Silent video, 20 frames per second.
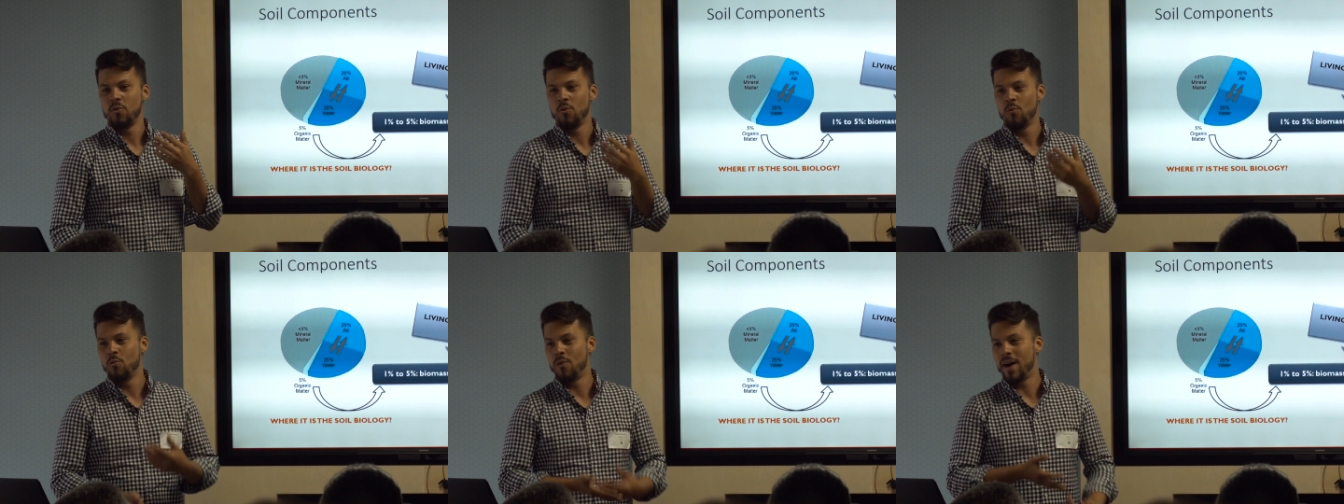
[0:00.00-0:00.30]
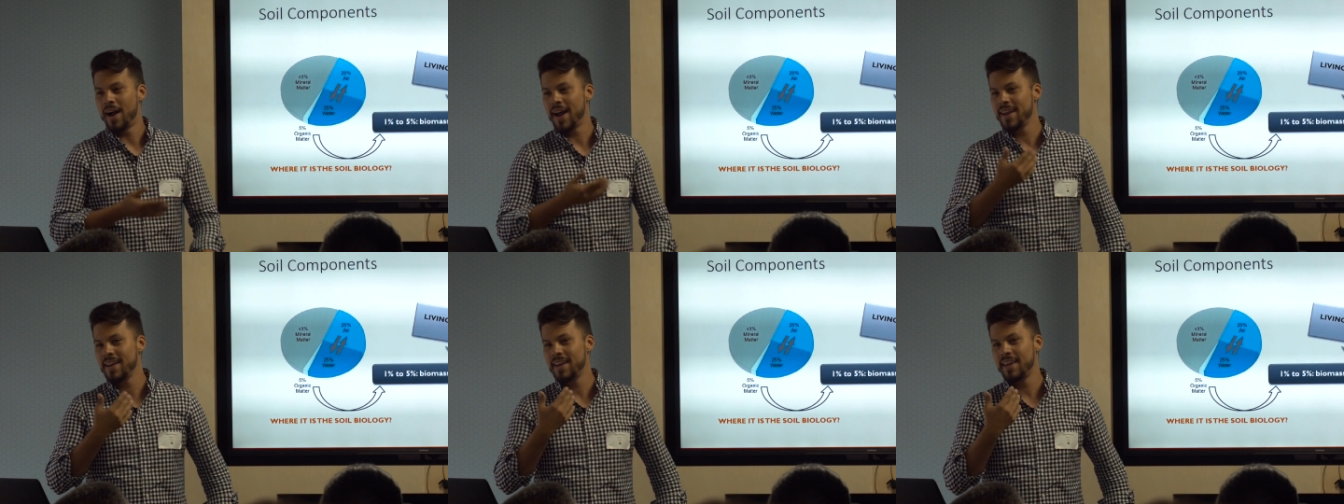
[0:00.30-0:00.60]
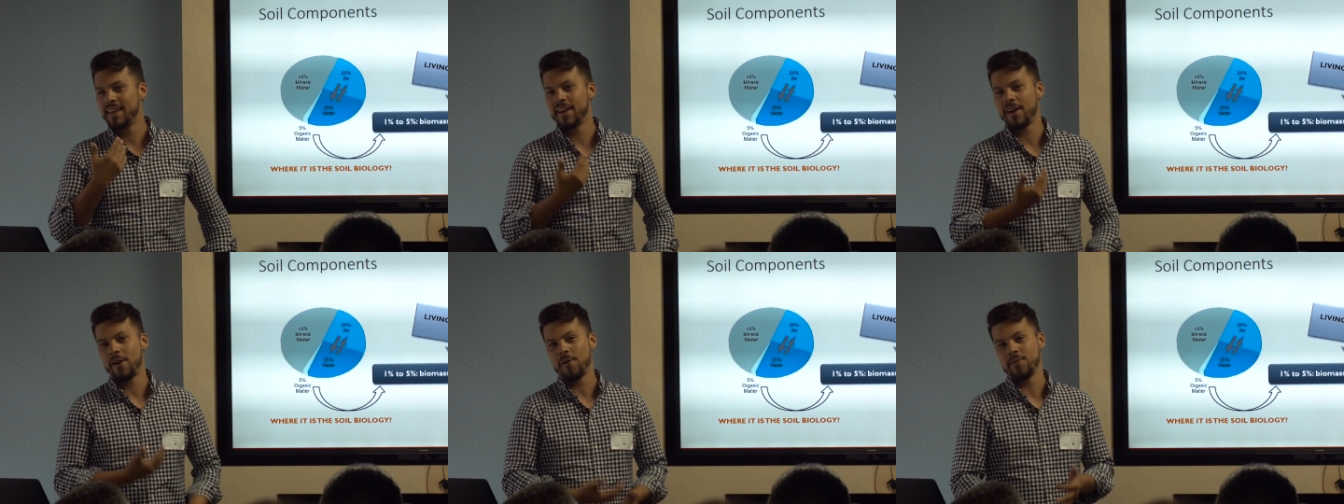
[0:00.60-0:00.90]
why
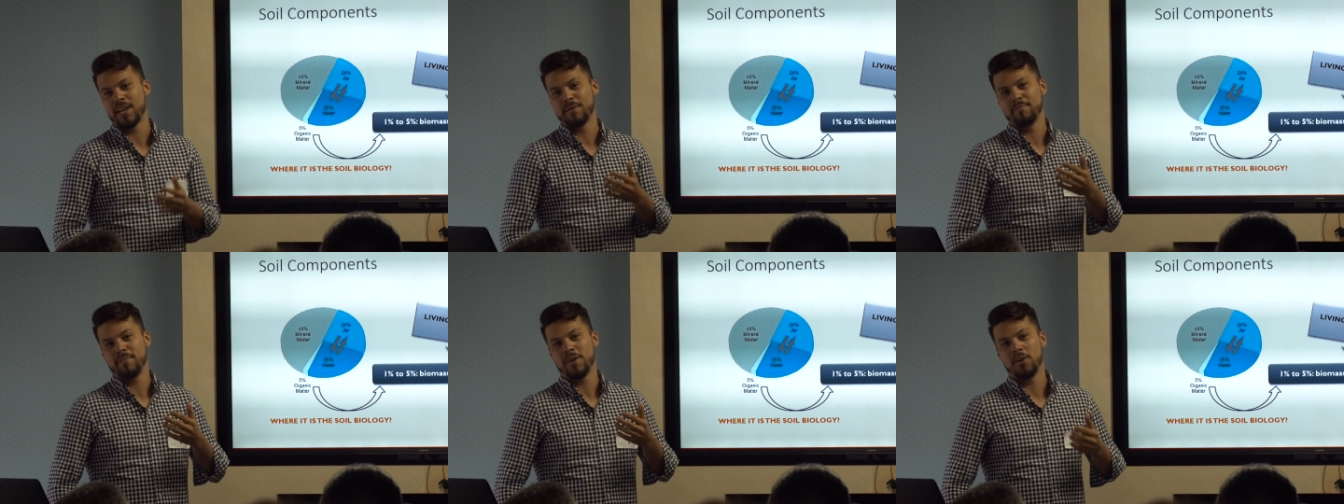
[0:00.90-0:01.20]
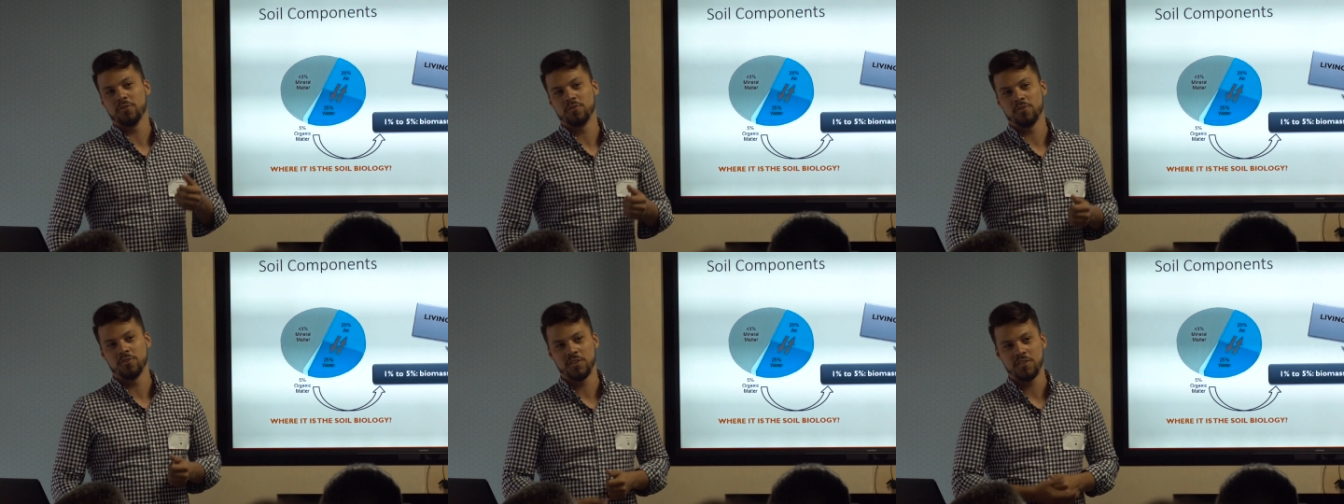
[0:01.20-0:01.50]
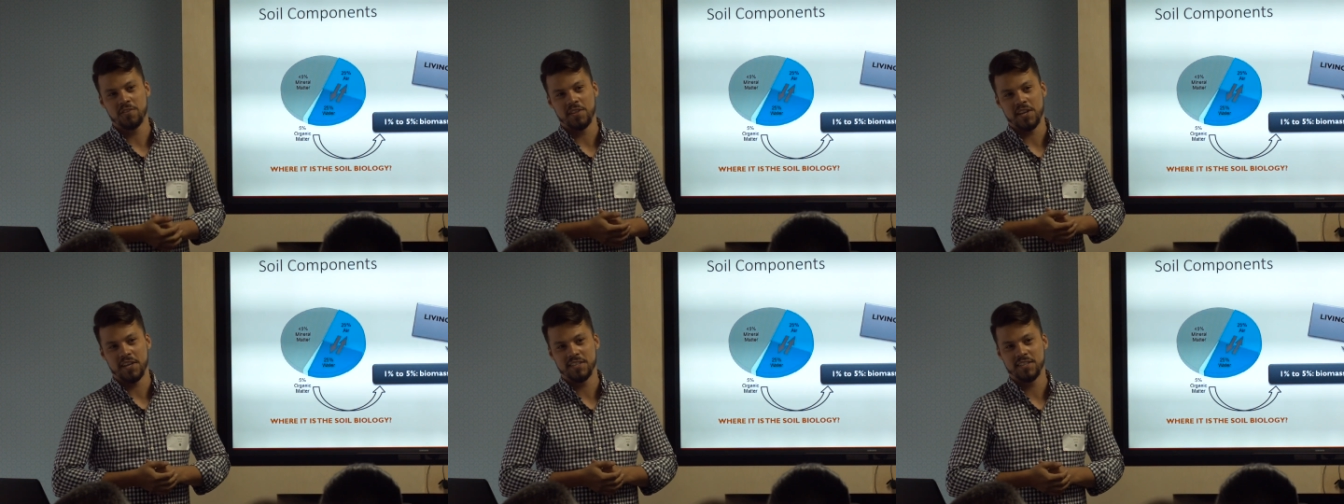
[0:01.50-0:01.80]
caring about those
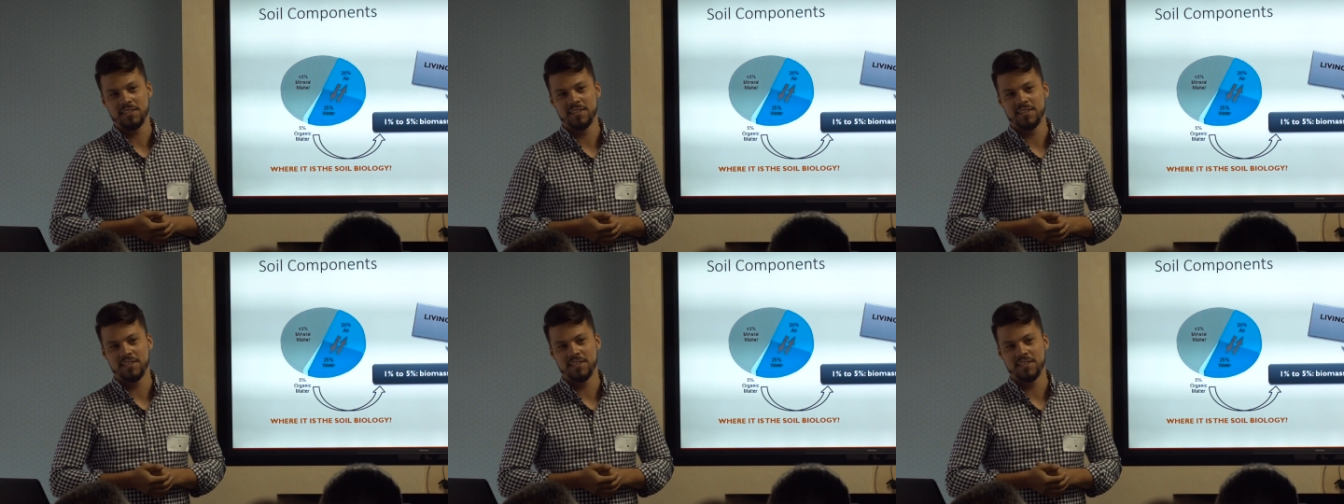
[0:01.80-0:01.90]
things?